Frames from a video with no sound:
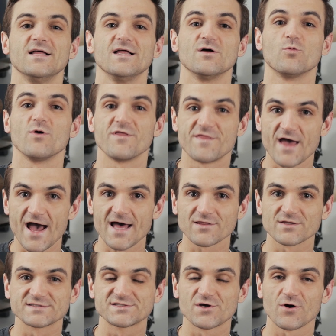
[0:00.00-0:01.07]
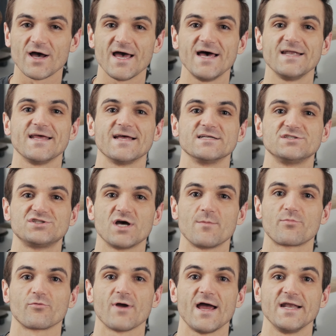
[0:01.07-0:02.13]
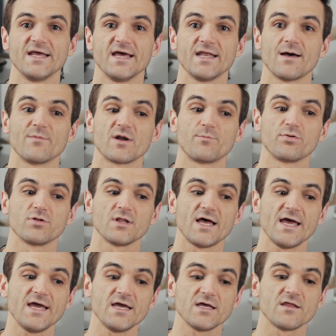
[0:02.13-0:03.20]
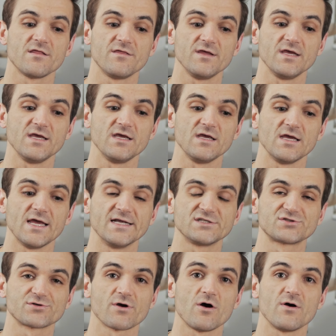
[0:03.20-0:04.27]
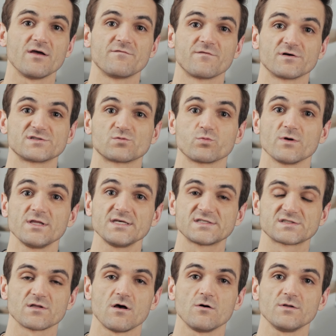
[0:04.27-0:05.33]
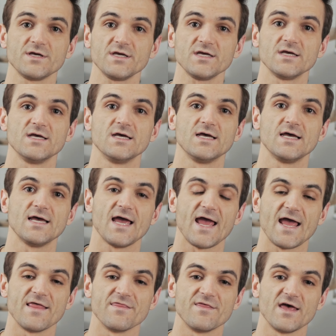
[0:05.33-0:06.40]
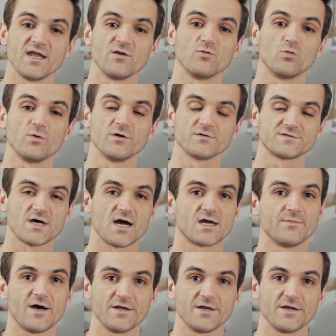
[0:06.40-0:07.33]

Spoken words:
with that, let's go ahead and jump right in. I'm going to play the intro and verse really slowly, and then we'll talk about